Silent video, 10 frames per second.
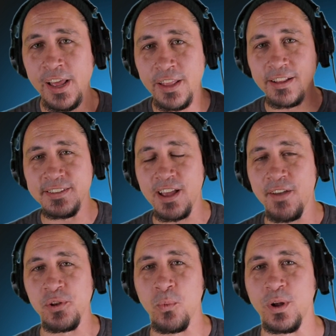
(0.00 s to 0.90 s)
Let's
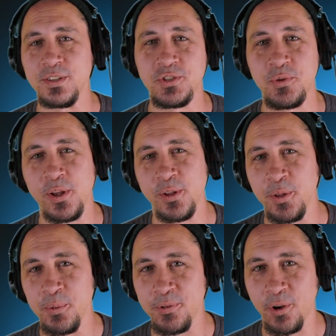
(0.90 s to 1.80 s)
dive in and watch this trailer and
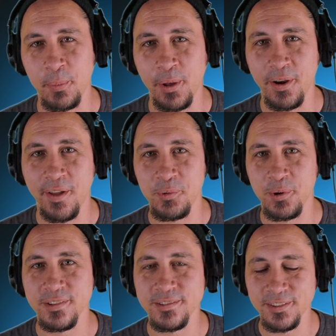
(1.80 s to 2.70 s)
then we'll talk about it
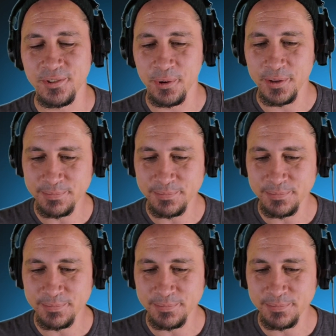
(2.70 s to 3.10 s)
afterwards. Let's do it.